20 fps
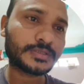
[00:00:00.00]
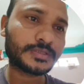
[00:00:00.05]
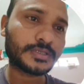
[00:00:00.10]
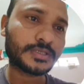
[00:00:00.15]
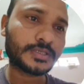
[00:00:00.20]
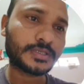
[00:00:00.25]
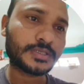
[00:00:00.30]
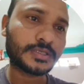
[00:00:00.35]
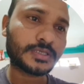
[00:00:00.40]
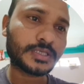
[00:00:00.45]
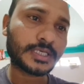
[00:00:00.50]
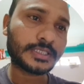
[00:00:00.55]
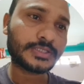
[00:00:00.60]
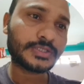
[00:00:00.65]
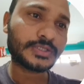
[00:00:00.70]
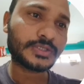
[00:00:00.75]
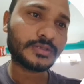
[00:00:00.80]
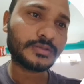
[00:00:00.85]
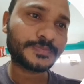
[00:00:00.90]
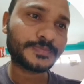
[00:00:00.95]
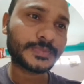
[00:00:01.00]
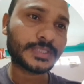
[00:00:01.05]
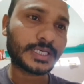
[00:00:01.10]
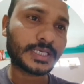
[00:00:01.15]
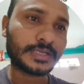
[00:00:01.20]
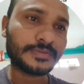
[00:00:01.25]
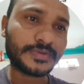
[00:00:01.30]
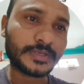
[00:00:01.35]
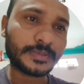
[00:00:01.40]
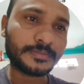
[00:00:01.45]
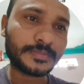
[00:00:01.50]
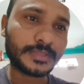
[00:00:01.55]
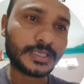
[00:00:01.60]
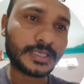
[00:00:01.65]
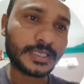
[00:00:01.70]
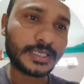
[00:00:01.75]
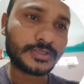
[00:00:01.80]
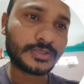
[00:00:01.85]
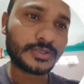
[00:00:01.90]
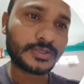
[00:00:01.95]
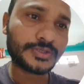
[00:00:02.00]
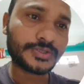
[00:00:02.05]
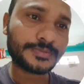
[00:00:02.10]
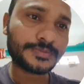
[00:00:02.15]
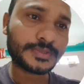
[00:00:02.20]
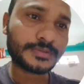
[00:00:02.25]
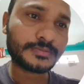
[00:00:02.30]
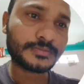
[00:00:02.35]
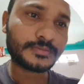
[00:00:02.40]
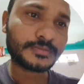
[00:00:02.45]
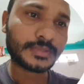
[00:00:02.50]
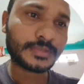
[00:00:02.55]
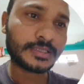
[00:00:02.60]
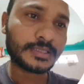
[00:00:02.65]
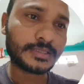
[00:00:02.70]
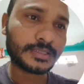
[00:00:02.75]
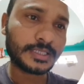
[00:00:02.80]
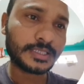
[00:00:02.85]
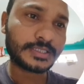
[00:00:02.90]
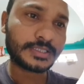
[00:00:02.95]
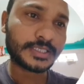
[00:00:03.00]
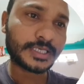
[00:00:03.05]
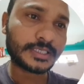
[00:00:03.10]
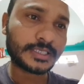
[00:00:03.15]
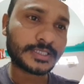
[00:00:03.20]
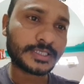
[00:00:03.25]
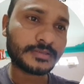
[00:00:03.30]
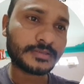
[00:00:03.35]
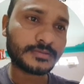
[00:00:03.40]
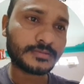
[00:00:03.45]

lyso, and from the lysosomes and its structure